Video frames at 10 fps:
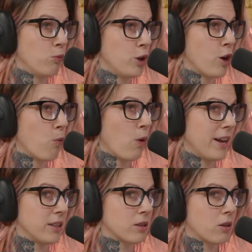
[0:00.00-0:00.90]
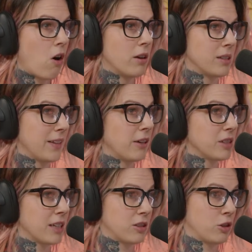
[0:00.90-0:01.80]
you know, what is causing the
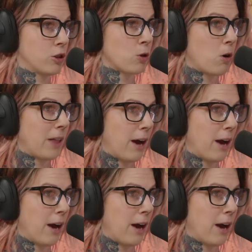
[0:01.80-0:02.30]
LCS to stall